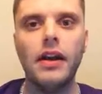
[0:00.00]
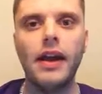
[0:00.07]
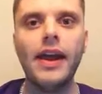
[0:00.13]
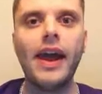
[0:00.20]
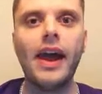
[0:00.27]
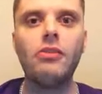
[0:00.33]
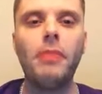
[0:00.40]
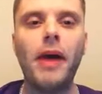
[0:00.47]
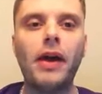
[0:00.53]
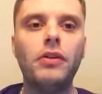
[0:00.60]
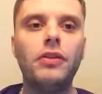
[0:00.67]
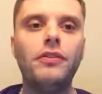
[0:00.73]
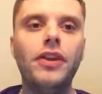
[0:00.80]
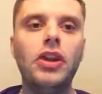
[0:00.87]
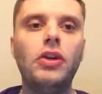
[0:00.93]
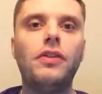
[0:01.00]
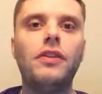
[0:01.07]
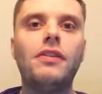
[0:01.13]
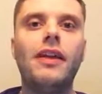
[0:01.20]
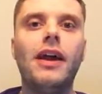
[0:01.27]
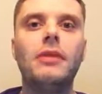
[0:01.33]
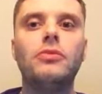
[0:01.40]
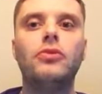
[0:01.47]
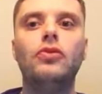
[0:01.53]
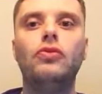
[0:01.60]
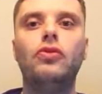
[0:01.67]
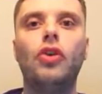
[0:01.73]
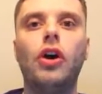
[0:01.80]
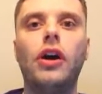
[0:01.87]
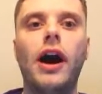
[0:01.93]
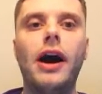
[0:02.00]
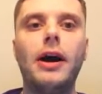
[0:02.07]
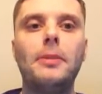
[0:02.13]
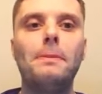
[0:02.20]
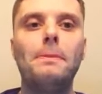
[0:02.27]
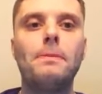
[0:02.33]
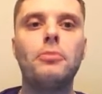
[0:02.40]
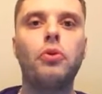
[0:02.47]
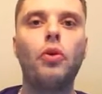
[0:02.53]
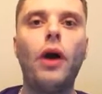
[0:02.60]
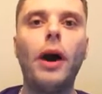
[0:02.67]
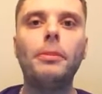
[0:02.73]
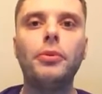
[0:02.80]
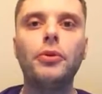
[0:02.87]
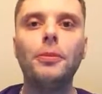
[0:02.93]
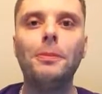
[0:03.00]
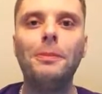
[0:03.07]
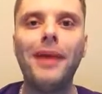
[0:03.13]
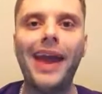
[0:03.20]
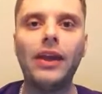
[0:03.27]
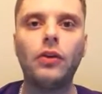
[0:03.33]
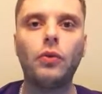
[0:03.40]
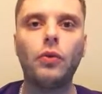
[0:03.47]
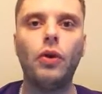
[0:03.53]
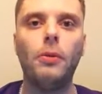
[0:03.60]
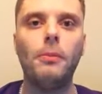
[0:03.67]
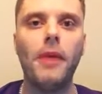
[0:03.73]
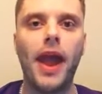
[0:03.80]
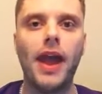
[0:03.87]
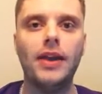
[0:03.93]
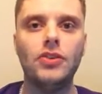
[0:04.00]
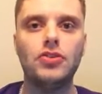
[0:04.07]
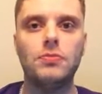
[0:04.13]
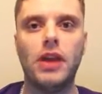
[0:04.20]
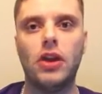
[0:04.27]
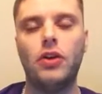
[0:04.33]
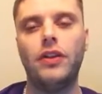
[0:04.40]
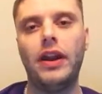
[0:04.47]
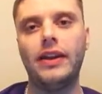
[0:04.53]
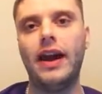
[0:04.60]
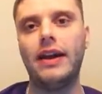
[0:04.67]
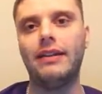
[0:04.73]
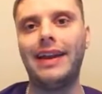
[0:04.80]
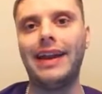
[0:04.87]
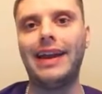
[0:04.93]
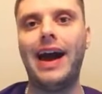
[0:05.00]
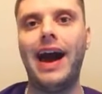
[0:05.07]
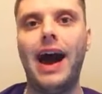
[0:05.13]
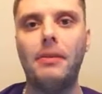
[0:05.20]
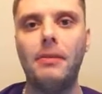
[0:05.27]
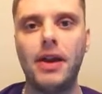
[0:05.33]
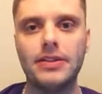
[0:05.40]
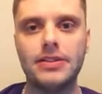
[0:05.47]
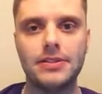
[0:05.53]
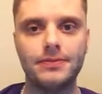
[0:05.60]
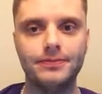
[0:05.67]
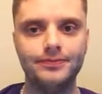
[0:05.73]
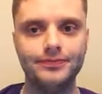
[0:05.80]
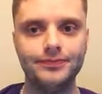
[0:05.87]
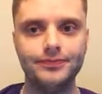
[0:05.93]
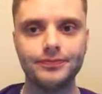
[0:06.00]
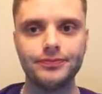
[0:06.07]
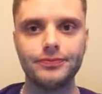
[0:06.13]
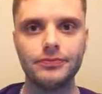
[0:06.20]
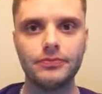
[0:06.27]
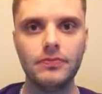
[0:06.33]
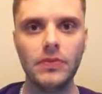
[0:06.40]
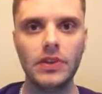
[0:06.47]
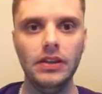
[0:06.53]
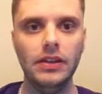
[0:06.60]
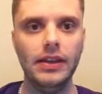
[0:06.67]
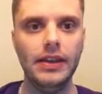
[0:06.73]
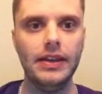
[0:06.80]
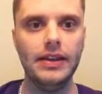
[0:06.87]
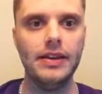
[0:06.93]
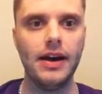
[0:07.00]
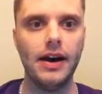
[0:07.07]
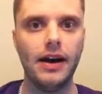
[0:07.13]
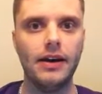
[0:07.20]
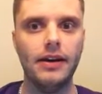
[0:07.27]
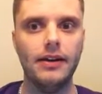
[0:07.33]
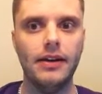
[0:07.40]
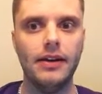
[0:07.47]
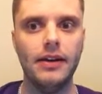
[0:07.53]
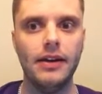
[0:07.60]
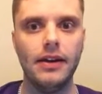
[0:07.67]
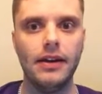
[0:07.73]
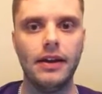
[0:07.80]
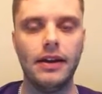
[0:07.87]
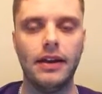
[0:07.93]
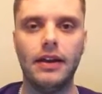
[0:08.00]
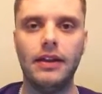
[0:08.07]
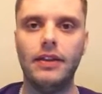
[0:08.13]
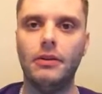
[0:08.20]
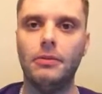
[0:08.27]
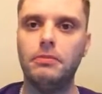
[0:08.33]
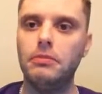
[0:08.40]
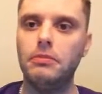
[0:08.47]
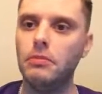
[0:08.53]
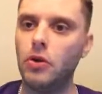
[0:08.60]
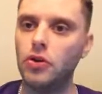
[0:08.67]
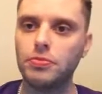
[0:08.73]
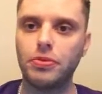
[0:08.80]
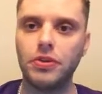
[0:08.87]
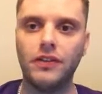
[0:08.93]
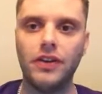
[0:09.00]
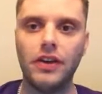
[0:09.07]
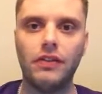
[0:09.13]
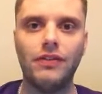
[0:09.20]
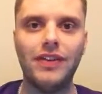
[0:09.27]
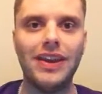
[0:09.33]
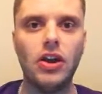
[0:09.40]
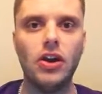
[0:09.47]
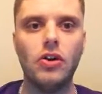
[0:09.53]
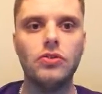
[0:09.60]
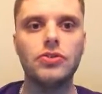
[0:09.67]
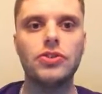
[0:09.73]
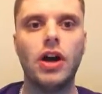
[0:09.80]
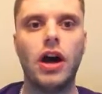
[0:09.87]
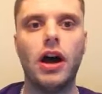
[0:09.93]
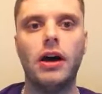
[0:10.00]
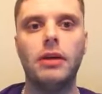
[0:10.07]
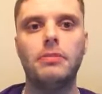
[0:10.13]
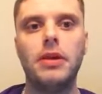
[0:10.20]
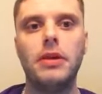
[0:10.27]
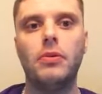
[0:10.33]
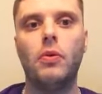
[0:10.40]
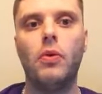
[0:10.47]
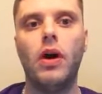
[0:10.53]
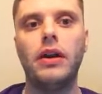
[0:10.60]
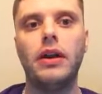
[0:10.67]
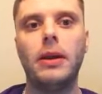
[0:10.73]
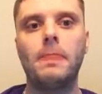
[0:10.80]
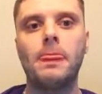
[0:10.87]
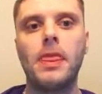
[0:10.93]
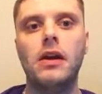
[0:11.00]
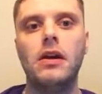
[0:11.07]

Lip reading: Hey guys, back with a video this time to talk on proper bankroll management. I know that I'd gotten a lot of comments in uh, in the most previous videos on people wanting